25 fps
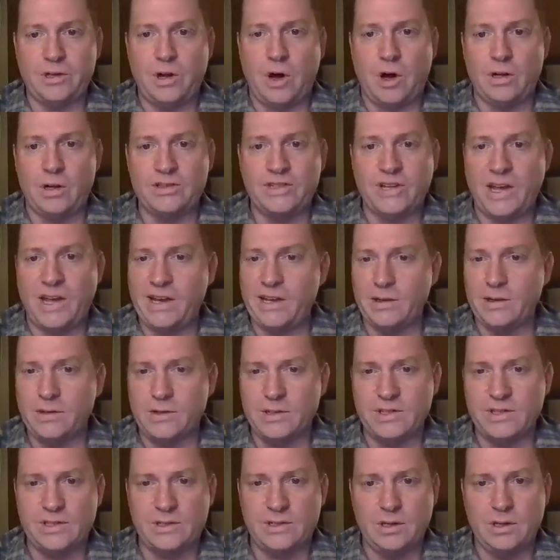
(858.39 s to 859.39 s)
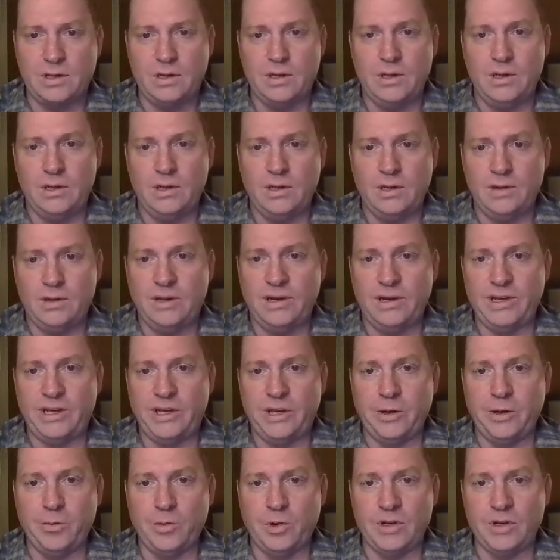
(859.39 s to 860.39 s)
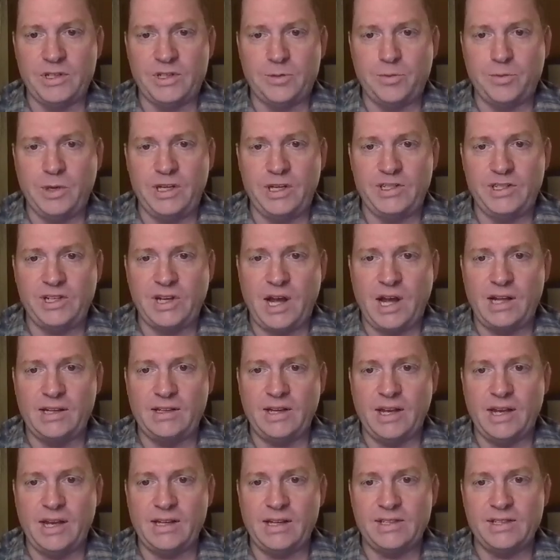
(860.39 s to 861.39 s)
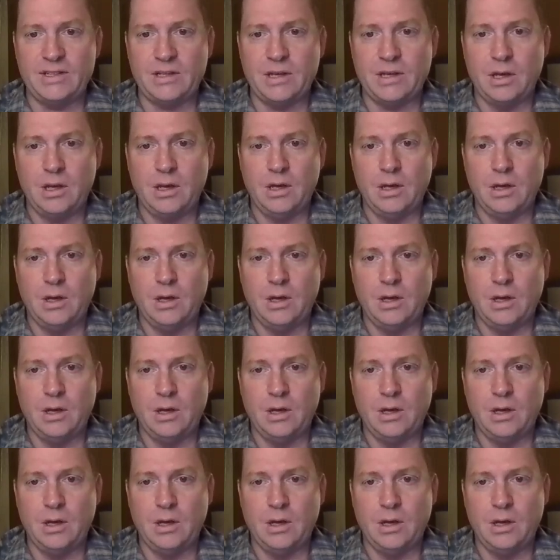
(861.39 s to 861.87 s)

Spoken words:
tall tales than a humorous speech contest,